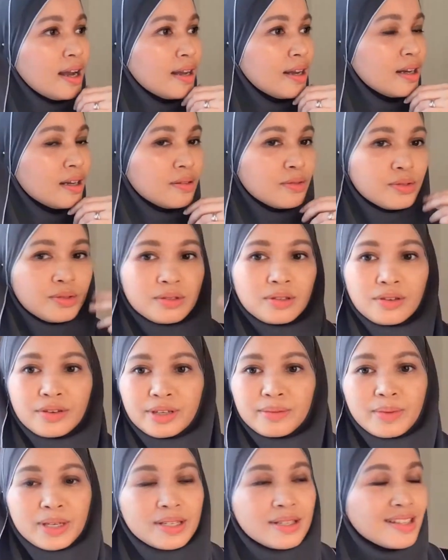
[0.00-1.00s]
Oh,
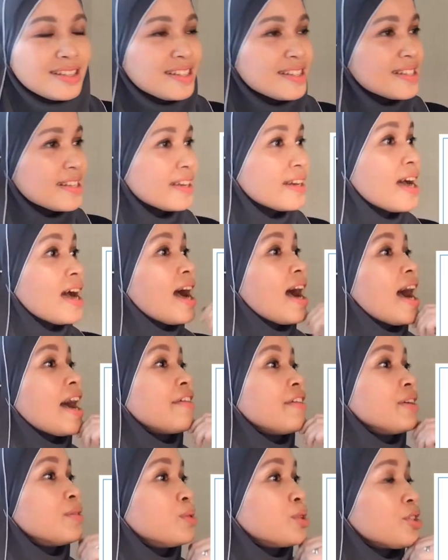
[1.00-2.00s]
sorry, my son is here.
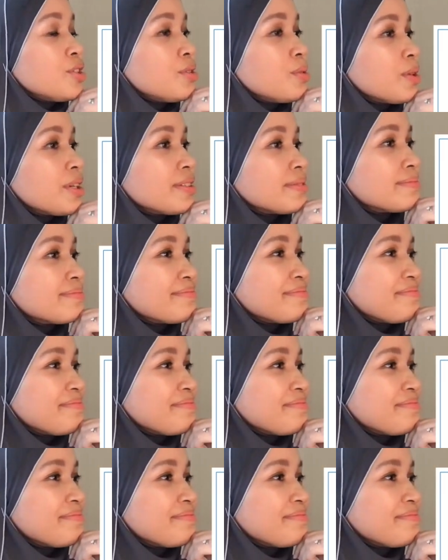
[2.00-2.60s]
All right, what do you want?